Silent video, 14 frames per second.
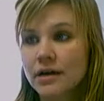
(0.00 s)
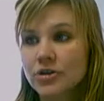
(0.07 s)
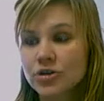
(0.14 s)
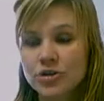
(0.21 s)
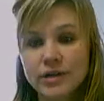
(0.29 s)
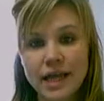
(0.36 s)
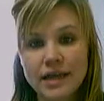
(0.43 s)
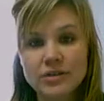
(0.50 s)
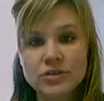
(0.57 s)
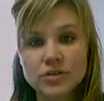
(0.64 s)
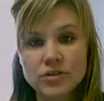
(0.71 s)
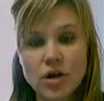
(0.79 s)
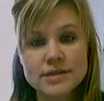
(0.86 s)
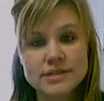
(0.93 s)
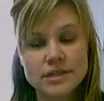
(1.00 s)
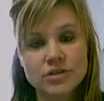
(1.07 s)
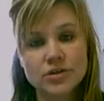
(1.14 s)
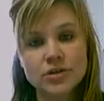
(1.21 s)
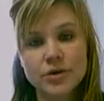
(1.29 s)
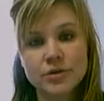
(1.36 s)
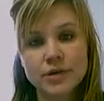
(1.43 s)
create the laws in
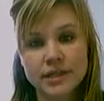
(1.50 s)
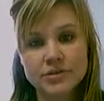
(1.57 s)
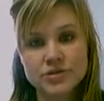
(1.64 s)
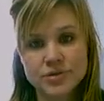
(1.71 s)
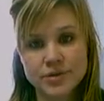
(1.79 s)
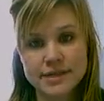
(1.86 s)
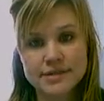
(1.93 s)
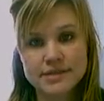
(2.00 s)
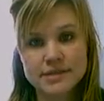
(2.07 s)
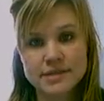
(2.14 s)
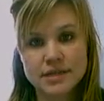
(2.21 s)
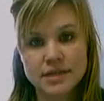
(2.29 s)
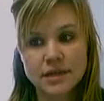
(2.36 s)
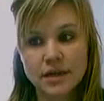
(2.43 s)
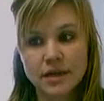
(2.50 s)
their own interest.